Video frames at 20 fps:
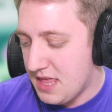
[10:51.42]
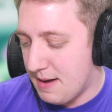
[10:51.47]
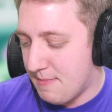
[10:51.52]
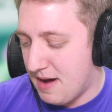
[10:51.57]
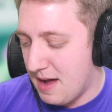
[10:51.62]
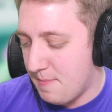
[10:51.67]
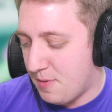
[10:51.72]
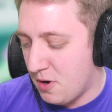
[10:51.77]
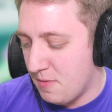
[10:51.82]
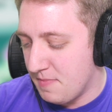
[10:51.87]
that
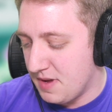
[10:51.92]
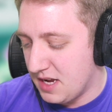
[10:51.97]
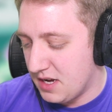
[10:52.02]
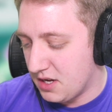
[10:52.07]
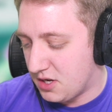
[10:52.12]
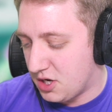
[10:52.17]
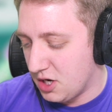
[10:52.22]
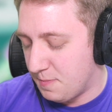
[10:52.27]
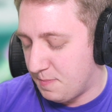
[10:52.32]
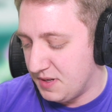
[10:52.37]
might put me in
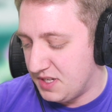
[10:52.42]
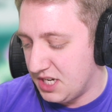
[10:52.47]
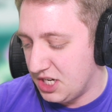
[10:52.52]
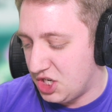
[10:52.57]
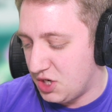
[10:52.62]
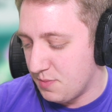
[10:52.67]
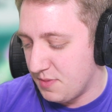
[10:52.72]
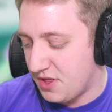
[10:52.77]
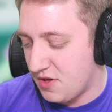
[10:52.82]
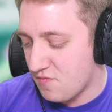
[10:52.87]
a good
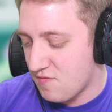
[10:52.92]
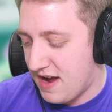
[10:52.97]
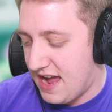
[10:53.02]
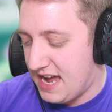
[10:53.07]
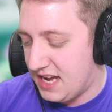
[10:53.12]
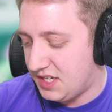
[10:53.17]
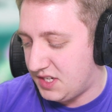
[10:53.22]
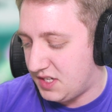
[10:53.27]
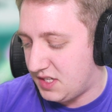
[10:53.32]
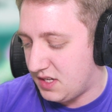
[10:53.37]
position with the
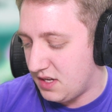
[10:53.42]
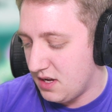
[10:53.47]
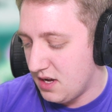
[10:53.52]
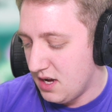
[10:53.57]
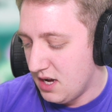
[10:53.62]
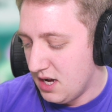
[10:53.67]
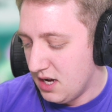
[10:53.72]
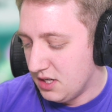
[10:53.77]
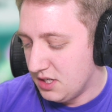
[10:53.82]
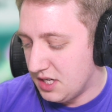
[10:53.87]
rest
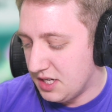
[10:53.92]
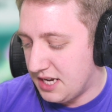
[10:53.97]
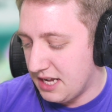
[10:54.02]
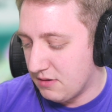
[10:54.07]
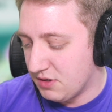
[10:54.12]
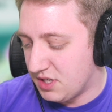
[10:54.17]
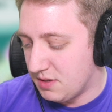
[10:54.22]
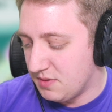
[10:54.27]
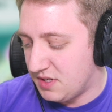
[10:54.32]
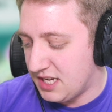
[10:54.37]
to
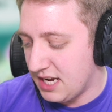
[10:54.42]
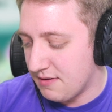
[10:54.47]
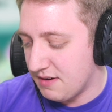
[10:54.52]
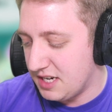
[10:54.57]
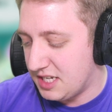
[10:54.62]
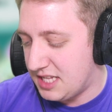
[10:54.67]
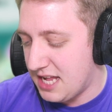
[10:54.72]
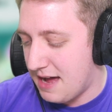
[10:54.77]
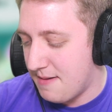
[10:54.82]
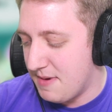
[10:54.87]
deal some
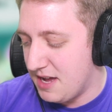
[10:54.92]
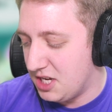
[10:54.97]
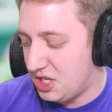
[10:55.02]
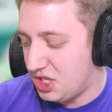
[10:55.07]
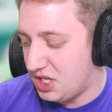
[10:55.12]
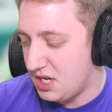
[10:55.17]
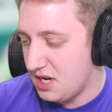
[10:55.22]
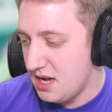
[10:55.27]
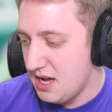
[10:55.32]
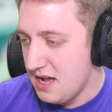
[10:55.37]
serious
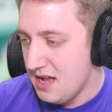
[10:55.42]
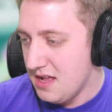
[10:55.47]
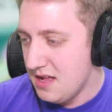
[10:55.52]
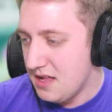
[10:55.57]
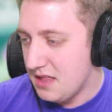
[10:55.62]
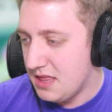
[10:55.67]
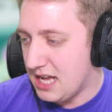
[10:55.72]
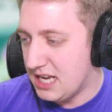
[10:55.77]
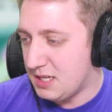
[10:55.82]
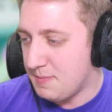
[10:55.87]
damage.
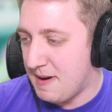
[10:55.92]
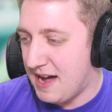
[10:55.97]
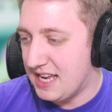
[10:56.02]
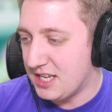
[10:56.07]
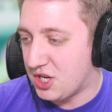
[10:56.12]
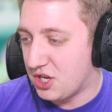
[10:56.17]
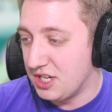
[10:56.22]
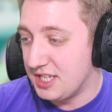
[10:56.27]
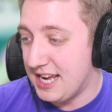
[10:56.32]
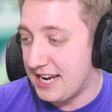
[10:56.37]
That's about
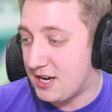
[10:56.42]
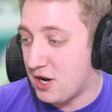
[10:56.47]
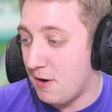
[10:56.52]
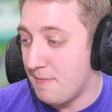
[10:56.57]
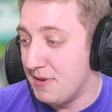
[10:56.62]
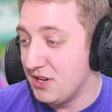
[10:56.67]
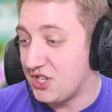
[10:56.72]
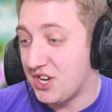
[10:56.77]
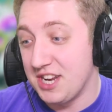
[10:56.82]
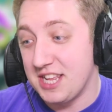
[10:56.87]
as good as that
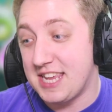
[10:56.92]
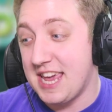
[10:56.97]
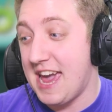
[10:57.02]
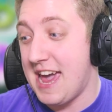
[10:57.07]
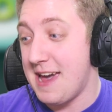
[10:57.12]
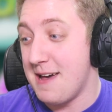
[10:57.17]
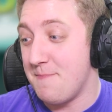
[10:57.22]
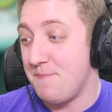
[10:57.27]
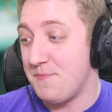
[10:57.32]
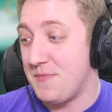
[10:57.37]
combo's going to
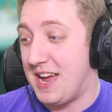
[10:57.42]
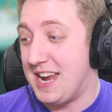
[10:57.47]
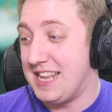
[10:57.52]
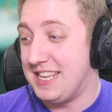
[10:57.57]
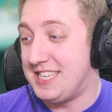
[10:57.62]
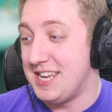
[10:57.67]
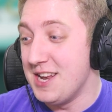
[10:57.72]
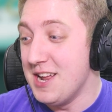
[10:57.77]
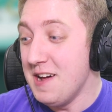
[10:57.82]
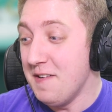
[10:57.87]
get. And
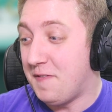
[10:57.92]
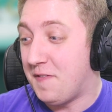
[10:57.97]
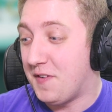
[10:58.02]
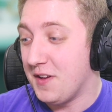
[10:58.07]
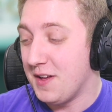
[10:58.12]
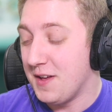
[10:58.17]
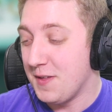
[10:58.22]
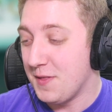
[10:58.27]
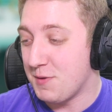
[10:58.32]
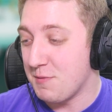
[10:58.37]
it's
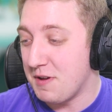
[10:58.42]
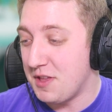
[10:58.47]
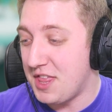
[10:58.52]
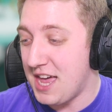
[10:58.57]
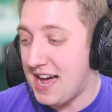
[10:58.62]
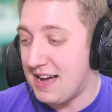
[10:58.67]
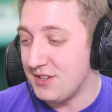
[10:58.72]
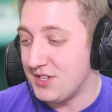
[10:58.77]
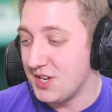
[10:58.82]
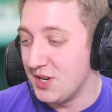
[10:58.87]
enough.
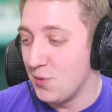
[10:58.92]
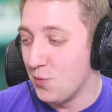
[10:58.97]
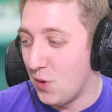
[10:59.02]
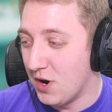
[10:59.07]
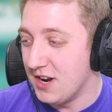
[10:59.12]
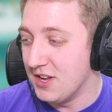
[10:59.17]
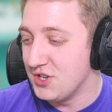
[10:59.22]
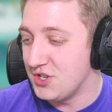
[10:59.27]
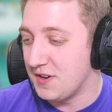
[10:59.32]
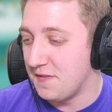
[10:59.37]

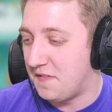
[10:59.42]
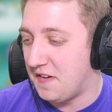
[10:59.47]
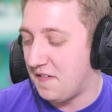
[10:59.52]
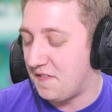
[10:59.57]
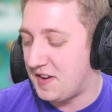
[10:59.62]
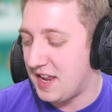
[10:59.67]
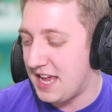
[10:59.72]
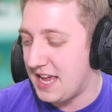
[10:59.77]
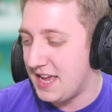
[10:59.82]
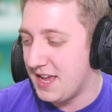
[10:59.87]

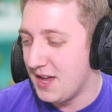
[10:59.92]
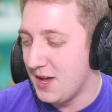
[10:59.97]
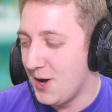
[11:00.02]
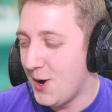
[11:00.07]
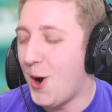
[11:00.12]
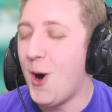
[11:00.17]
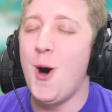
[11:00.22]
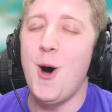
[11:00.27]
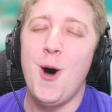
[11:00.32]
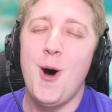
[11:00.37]
3,150.
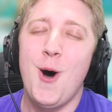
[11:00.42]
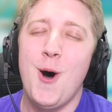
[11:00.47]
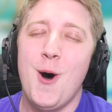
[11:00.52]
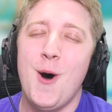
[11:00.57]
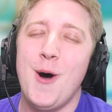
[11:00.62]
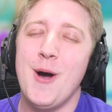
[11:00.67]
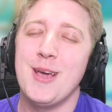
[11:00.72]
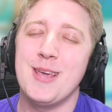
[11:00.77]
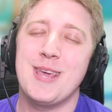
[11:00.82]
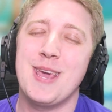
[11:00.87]

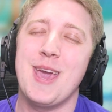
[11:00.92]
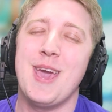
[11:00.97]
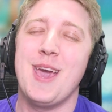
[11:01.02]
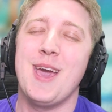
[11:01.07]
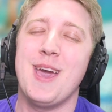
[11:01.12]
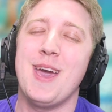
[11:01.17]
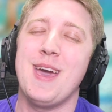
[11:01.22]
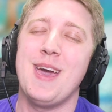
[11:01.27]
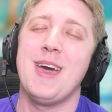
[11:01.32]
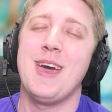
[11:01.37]
Oh,
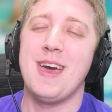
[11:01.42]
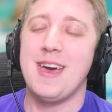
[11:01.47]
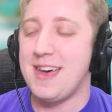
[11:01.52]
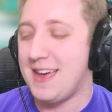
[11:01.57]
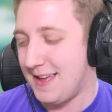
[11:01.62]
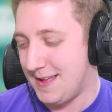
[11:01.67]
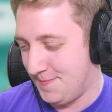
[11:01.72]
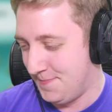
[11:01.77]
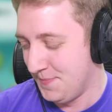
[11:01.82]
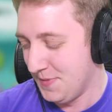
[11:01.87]

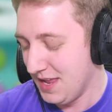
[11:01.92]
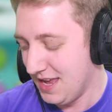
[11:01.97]
yeah.